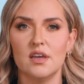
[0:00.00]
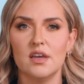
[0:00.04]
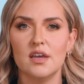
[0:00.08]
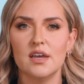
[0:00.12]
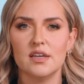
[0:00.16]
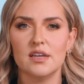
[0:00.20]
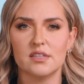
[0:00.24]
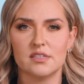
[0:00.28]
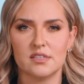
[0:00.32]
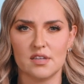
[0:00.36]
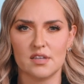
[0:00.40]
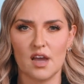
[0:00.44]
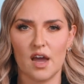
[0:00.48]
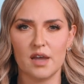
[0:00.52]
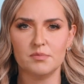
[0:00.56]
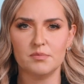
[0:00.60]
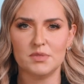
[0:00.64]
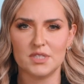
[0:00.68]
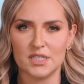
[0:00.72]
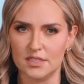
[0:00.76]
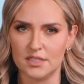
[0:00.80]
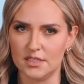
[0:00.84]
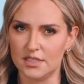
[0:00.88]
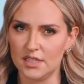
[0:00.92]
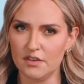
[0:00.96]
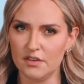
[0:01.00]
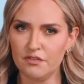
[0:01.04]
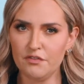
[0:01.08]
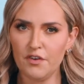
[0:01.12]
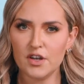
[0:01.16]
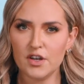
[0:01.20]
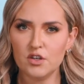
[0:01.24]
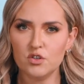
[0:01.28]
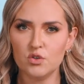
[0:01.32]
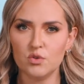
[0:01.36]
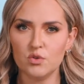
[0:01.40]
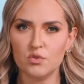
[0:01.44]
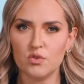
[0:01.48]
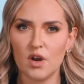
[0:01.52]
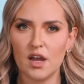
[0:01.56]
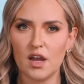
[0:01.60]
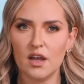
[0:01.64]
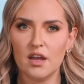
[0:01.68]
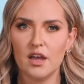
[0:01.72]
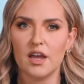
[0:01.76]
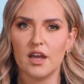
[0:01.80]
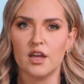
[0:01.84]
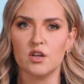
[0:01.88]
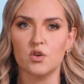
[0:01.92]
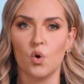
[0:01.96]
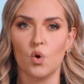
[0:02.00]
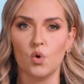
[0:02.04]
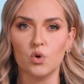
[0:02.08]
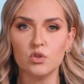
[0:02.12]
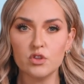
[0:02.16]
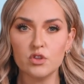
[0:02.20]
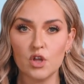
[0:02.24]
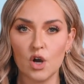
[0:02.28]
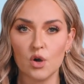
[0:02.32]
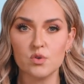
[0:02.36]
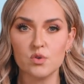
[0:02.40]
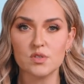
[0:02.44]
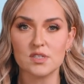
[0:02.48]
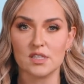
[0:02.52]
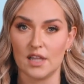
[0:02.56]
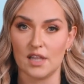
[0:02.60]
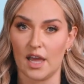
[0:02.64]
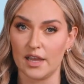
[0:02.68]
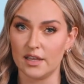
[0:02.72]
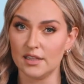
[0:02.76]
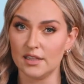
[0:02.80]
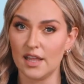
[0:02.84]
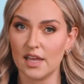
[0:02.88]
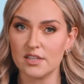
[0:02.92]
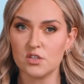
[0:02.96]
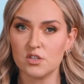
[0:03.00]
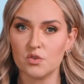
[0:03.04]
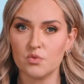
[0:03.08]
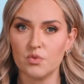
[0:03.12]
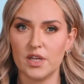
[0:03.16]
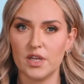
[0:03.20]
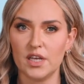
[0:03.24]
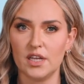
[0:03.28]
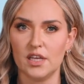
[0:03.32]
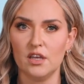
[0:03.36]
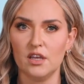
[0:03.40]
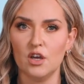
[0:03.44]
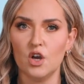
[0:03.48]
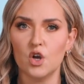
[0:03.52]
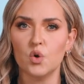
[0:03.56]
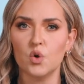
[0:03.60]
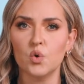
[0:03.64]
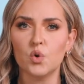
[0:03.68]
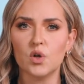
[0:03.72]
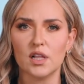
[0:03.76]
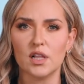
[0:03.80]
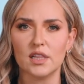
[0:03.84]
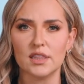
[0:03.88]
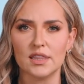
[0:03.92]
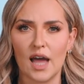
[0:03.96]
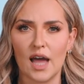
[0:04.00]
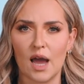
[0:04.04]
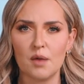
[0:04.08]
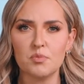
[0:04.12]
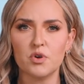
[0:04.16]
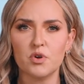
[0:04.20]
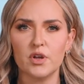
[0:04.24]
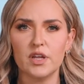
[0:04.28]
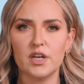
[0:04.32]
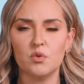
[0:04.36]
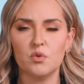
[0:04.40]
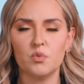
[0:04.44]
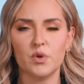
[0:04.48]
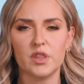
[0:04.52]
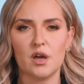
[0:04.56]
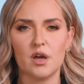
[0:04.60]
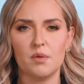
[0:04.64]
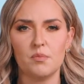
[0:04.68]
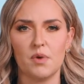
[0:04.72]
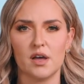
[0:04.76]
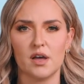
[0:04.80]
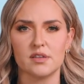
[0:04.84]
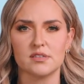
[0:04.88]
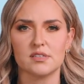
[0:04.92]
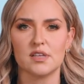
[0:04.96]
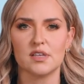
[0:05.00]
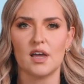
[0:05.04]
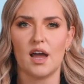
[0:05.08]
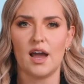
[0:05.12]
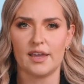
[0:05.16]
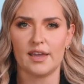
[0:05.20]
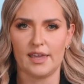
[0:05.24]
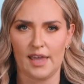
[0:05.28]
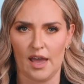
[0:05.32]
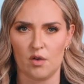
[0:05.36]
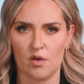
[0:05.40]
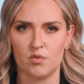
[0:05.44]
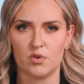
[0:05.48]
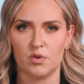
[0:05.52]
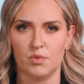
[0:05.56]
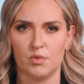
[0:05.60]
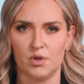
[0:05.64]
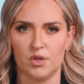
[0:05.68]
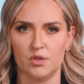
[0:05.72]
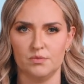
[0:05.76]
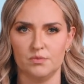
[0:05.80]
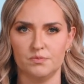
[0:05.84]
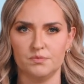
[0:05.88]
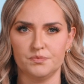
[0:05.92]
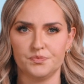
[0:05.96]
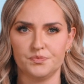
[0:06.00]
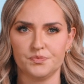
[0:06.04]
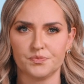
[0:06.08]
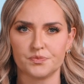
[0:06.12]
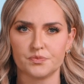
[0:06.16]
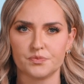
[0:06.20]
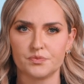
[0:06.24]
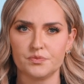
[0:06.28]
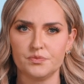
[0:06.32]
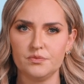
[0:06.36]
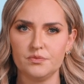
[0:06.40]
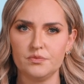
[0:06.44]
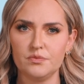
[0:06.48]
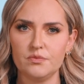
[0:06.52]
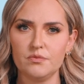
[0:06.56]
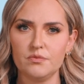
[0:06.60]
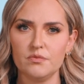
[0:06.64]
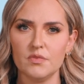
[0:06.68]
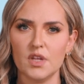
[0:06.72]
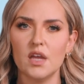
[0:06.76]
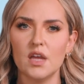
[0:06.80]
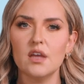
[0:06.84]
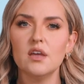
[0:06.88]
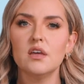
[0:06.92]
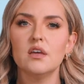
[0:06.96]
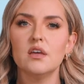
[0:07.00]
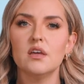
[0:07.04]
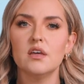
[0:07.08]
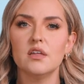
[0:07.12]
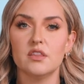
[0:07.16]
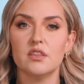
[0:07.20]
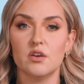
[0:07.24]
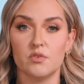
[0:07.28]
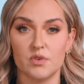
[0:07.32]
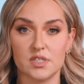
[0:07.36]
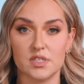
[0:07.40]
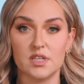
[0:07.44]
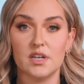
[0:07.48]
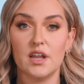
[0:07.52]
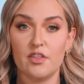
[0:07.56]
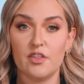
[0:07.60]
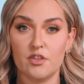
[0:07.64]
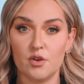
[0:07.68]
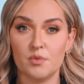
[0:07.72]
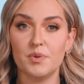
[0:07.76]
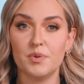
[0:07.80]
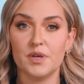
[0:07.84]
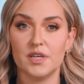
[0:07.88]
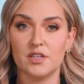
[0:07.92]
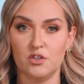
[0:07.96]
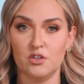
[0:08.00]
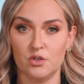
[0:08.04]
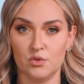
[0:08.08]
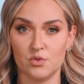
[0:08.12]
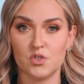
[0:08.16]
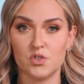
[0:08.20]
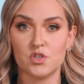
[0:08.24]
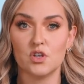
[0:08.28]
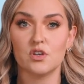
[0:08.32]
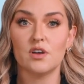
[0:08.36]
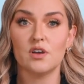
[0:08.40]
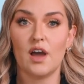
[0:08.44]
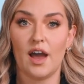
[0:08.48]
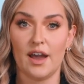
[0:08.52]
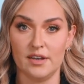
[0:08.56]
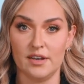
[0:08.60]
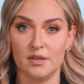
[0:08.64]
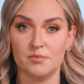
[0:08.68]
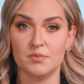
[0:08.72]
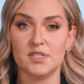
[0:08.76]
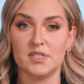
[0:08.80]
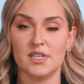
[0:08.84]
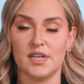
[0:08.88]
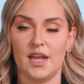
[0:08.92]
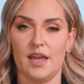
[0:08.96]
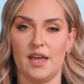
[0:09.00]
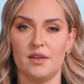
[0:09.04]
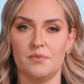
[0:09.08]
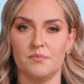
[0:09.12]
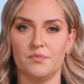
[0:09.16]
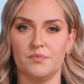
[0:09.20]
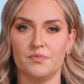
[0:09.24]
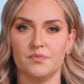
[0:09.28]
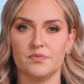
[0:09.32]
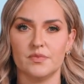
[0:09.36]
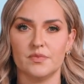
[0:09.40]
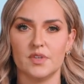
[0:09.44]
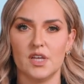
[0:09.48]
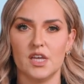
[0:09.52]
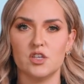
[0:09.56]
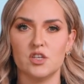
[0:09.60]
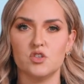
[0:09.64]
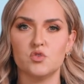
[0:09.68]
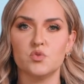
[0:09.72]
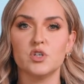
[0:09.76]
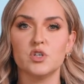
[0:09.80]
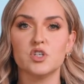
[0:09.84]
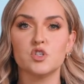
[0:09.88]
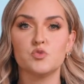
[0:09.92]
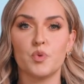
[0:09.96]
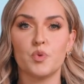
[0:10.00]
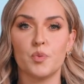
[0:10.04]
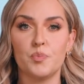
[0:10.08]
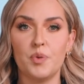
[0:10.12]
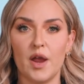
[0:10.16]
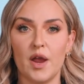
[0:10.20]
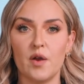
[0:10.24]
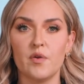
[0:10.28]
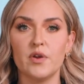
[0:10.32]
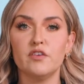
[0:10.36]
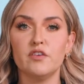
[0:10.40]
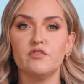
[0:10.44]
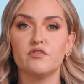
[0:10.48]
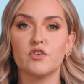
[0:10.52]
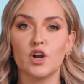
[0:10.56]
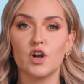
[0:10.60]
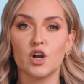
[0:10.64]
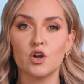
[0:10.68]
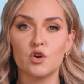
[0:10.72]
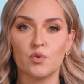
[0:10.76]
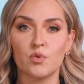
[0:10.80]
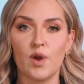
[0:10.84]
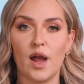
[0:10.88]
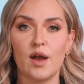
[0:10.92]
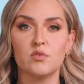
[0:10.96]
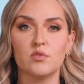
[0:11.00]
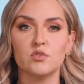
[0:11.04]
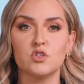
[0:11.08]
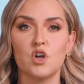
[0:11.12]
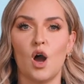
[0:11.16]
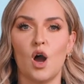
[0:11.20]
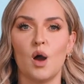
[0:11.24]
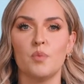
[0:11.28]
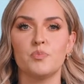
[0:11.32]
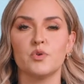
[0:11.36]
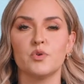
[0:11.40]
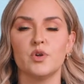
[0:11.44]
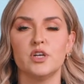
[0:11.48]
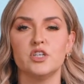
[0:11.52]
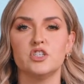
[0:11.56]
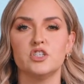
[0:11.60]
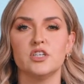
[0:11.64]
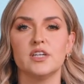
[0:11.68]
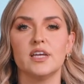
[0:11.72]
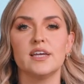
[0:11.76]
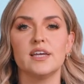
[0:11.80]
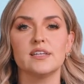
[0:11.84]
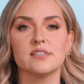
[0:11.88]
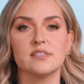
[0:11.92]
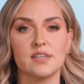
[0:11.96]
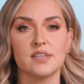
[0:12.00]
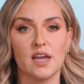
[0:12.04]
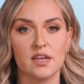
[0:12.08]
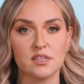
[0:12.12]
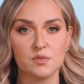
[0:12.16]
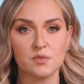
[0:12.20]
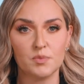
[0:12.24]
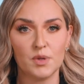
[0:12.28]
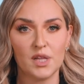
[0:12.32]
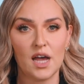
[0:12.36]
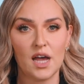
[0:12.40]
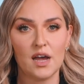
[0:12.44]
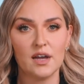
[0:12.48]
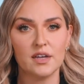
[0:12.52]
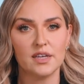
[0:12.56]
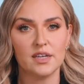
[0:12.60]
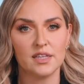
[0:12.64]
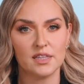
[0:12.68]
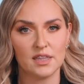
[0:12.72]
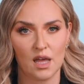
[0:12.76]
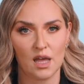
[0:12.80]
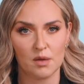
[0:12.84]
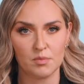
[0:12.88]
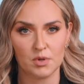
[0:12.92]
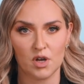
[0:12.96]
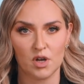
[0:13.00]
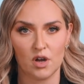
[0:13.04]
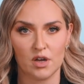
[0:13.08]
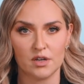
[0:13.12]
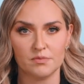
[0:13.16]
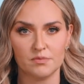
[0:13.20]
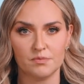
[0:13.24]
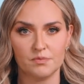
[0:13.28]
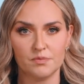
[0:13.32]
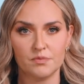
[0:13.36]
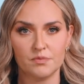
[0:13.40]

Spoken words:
It's time to defund UNRWA and hold those like Lazzarini who collaborated with Hamas accountable. There is another big news item today. Israel's preparing for a ground operation against Hezbollah in Lebanon.